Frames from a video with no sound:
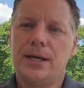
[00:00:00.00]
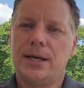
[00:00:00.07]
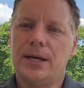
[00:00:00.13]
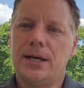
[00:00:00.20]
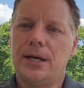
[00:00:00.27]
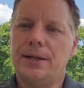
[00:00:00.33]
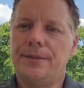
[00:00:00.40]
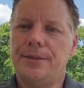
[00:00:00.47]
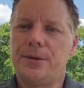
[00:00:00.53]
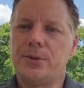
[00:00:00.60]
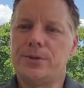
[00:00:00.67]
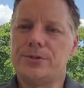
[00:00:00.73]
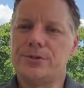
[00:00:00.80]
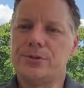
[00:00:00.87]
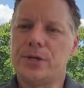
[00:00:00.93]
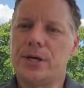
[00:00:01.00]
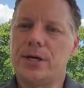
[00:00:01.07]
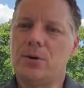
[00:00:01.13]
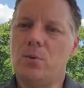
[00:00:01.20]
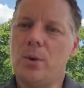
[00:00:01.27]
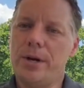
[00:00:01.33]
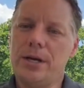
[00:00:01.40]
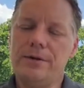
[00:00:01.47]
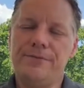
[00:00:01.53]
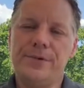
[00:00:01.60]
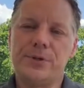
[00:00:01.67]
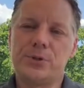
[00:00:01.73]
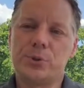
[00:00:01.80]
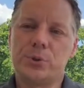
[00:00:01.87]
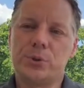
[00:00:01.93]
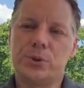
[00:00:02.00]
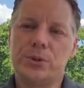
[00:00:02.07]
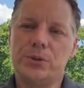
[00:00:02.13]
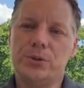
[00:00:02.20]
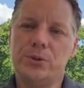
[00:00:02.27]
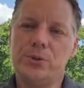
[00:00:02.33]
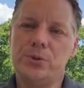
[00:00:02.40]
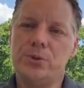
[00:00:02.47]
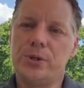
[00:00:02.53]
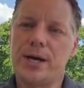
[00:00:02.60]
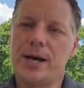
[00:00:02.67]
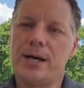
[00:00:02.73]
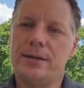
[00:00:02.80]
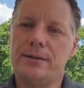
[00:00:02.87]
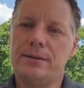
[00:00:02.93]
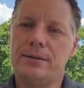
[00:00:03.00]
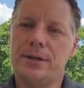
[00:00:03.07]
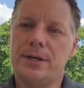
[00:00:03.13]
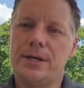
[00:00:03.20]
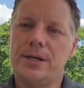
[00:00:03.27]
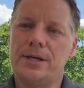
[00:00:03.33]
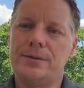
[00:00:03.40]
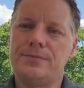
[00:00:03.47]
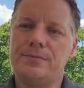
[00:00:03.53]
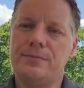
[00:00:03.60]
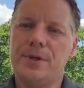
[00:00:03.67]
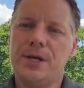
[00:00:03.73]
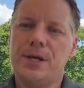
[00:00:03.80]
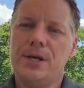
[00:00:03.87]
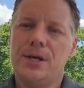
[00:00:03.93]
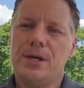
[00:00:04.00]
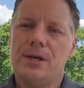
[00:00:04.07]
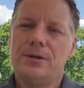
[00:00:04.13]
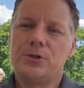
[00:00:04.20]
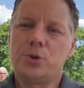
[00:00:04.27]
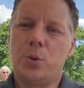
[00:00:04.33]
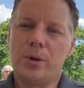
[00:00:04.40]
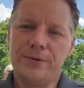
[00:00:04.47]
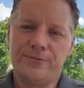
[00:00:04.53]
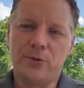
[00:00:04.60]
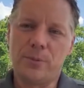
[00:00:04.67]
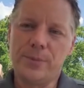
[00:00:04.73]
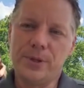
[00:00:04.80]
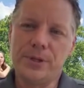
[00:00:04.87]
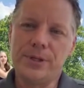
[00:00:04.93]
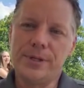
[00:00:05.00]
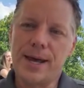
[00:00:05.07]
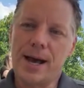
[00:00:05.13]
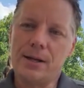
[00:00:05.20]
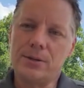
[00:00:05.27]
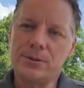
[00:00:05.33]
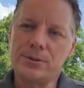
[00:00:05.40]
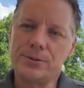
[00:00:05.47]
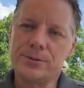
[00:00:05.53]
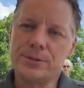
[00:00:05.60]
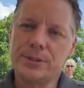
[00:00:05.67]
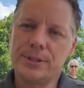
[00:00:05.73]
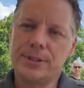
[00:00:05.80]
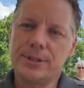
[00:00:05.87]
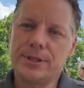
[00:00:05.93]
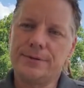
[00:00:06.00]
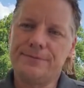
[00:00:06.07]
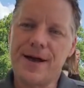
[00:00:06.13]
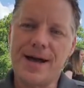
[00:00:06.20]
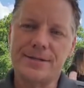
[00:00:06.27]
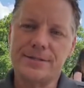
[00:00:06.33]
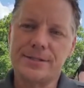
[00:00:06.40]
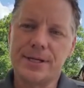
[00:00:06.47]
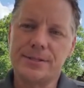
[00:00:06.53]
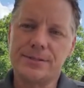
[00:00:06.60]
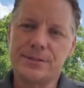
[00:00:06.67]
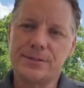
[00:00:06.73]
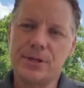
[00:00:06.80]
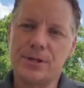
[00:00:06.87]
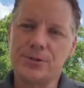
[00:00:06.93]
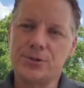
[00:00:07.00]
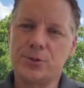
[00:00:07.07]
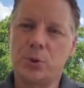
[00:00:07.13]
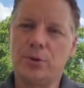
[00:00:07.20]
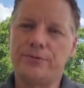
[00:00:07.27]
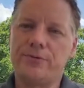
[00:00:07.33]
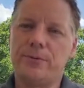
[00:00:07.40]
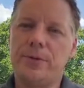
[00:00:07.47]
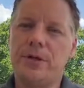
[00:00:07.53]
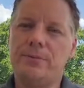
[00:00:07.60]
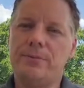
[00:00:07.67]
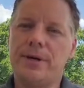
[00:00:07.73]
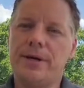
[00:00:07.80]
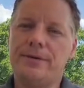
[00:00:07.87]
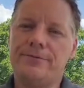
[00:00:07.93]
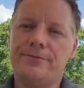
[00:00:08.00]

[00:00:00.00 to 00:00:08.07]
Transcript: Uh, there was uh, one individual who got uh, $24 million of assets uh, stolen from him by a